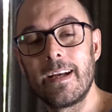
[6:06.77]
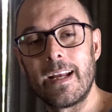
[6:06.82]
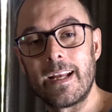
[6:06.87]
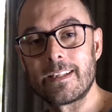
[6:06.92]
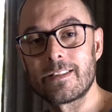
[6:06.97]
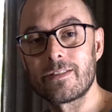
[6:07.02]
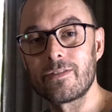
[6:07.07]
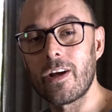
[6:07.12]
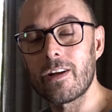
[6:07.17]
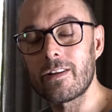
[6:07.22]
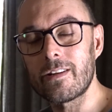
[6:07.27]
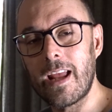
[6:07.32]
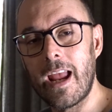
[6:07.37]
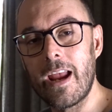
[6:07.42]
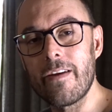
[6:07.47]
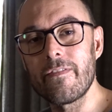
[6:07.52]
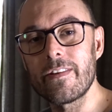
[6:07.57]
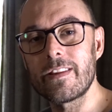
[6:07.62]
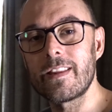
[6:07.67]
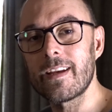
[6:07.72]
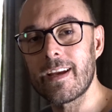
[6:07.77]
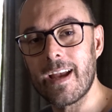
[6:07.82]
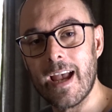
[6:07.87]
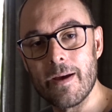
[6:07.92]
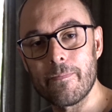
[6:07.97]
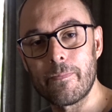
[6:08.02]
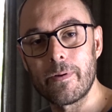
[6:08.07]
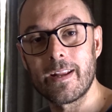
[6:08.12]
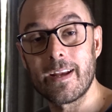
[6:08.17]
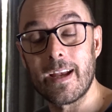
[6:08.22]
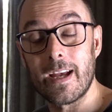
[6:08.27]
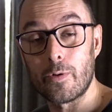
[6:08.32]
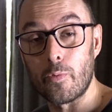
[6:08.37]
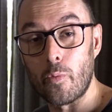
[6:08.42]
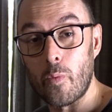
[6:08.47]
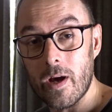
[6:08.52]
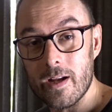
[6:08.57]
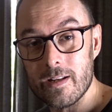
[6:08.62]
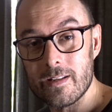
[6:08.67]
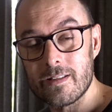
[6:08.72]
It's not everything happening at
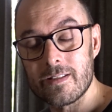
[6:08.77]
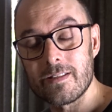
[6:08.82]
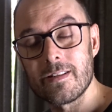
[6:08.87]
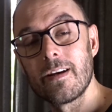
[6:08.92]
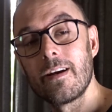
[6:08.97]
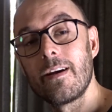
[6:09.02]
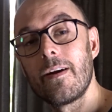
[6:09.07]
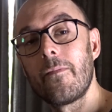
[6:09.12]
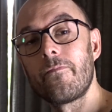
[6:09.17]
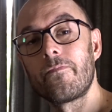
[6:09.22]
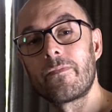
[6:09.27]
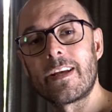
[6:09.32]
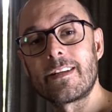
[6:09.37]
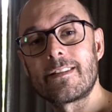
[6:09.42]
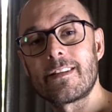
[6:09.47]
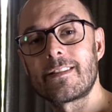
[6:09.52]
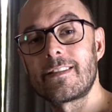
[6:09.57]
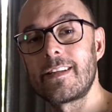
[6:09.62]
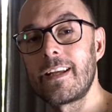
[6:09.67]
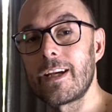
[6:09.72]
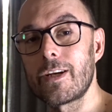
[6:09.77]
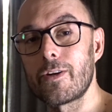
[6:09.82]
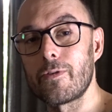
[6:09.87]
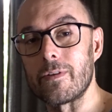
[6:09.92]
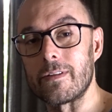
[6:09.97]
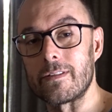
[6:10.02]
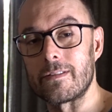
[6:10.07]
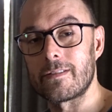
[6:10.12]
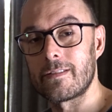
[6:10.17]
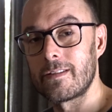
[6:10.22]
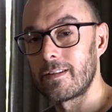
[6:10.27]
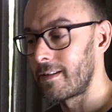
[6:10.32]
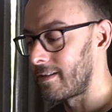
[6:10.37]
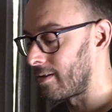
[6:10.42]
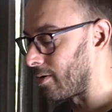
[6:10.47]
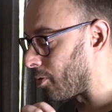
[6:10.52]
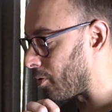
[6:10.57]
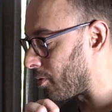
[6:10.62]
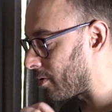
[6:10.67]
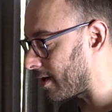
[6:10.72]
once. There's a sequence.
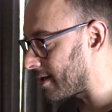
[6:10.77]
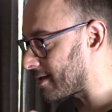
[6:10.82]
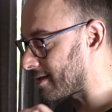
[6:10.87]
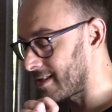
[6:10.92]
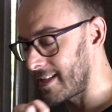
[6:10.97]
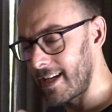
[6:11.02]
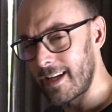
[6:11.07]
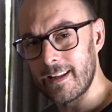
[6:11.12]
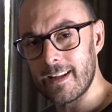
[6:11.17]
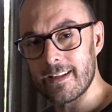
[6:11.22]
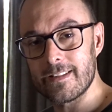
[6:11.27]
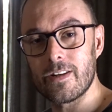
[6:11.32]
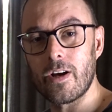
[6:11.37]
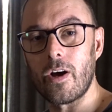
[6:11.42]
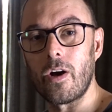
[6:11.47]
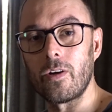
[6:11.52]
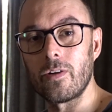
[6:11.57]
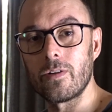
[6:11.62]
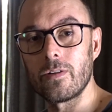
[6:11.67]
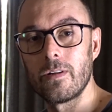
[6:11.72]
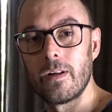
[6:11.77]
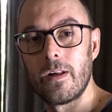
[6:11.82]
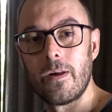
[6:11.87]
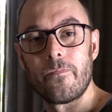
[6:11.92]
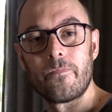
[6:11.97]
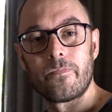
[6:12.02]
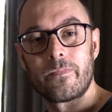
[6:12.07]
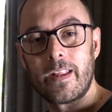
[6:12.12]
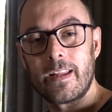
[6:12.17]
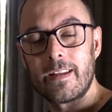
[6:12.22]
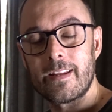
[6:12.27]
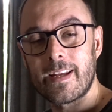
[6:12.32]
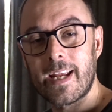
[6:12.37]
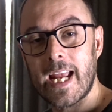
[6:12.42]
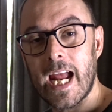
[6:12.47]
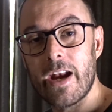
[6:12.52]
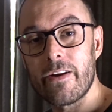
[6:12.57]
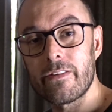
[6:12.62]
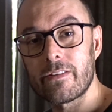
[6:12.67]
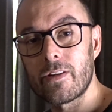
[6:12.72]
The audience see there's a hole. Then the
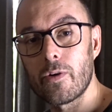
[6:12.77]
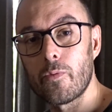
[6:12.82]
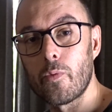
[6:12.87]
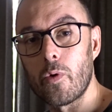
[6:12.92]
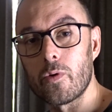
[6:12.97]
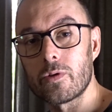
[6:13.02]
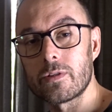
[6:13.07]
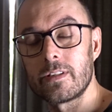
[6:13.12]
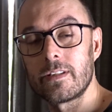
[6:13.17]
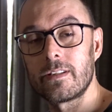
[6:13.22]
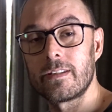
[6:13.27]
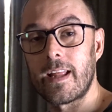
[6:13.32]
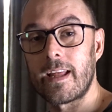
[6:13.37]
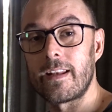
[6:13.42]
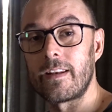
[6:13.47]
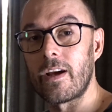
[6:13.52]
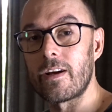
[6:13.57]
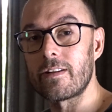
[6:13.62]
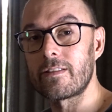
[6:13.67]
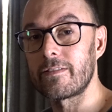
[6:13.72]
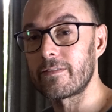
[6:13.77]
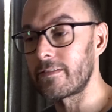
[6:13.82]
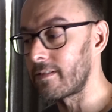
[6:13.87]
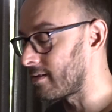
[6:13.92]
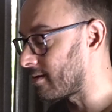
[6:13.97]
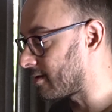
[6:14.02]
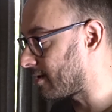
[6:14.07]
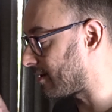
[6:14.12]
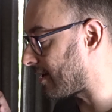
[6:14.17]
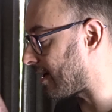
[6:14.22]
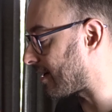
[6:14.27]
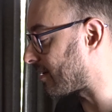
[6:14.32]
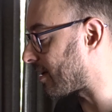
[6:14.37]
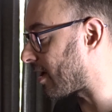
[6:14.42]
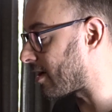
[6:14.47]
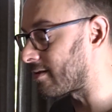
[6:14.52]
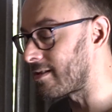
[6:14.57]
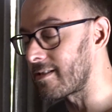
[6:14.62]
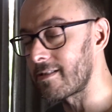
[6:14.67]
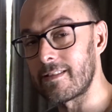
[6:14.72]
character walks in, they notice They
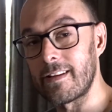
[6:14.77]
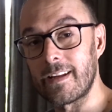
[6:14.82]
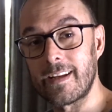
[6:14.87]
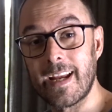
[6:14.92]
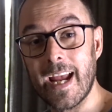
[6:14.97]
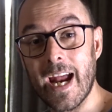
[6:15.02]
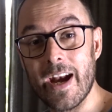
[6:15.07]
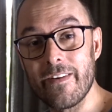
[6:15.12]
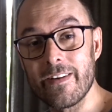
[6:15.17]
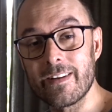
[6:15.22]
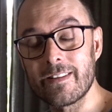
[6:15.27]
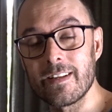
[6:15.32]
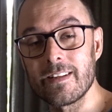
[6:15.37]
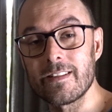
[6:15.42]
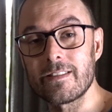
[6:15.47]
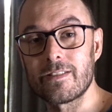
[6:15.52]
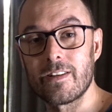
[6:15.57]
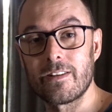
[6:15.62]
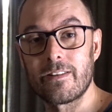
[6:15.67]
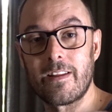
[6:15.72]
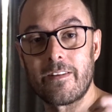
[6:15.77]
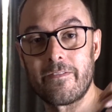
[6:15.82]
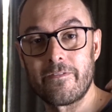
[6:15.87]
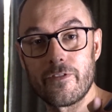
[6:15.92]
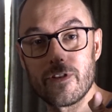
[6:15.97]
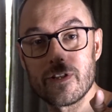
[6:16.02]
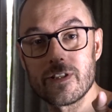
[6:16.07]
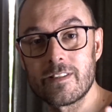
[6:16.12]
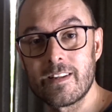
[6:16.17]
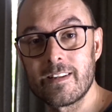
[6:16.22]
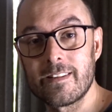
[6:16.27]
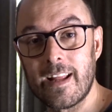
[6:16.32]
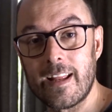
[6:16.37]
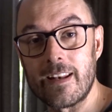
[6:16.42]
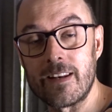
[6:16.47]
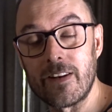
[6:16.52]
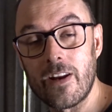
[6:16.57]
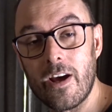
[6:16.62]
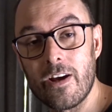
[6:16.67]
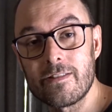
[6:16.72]
notice the character, so the first thing they
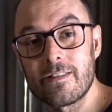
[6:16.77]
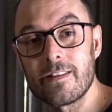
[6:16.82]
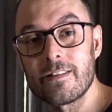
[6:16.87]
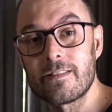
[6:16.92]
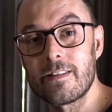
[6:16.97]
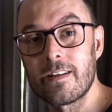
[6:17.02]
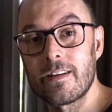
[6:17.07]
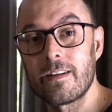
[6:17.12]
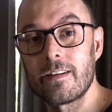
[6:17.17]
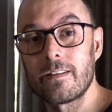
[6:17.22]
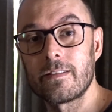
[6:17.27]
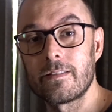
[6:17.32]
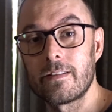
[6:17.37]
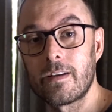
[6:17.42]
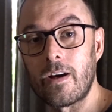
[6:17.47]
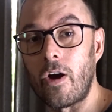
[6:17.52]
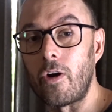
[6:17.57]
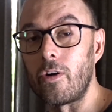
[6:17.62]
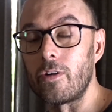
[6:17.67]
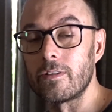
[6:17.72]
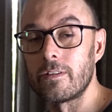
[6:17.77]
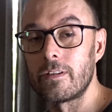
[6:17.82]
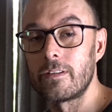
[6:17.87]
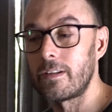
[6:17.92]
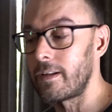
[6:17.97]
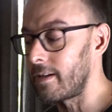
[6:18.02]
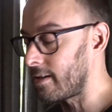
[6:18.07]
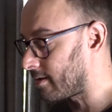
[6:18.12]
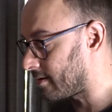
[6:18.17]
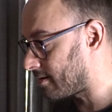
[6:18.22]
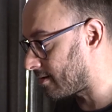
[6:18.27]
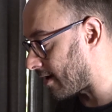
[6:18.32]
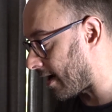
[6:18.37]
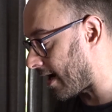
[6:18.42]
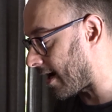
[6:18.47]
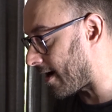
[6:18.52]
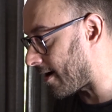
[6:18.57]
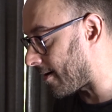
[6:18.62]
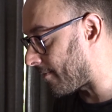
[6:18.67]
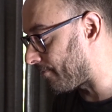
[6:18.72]
notice the hole in the
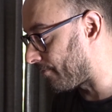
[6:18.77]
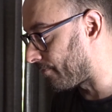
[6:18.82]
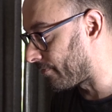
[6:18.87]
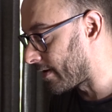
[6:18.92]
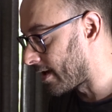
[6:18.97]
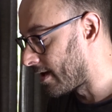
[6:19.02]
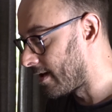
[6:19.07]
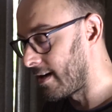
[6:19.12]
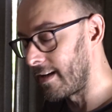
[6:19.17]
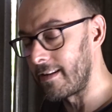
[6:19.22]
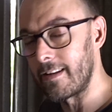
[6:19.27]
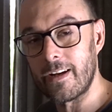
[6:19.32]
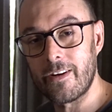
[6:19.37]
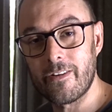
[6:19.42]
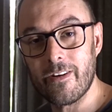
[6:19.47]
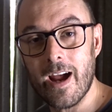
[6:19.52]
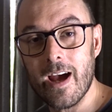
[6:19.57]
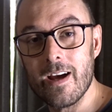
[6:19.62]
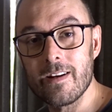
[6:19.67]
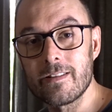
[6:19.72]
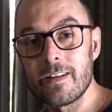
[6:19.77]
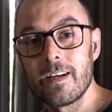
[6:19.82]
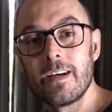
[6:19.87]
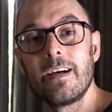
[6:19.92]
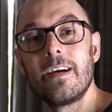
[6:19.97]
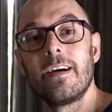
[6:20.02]
um, in the ground.